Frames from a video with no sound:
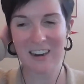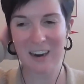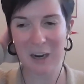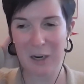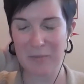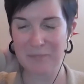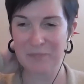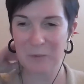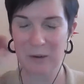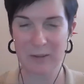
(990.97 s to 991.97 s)

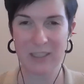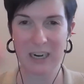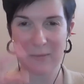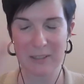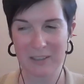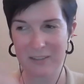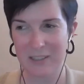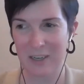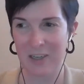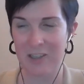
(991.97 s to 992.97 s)
when it was time to
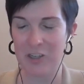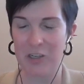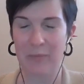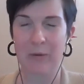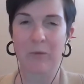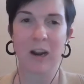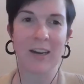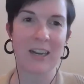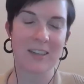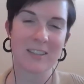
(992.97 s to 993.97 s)
start shipping
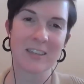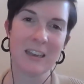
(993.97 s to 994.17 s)
product,